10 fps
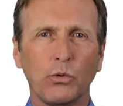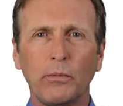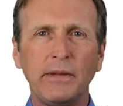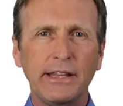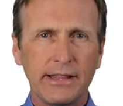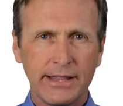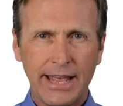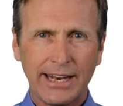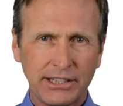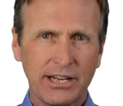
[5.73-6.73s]
will mean
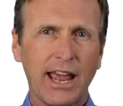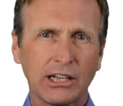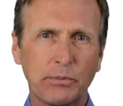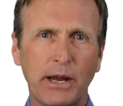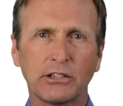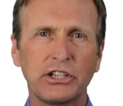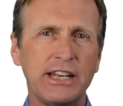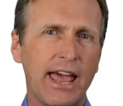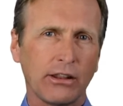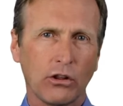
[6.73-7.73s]
that a taxpayer's
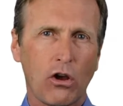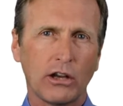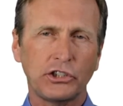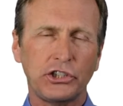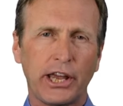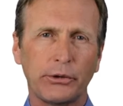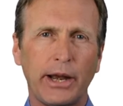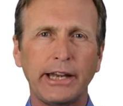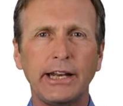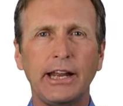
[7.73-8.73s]
net loss
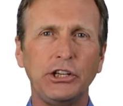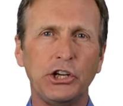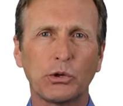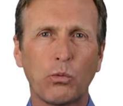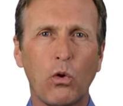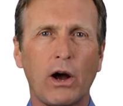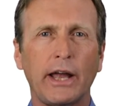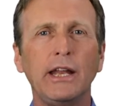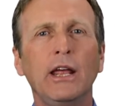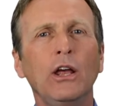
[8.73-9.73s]
generated in year
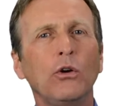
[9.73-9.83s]
one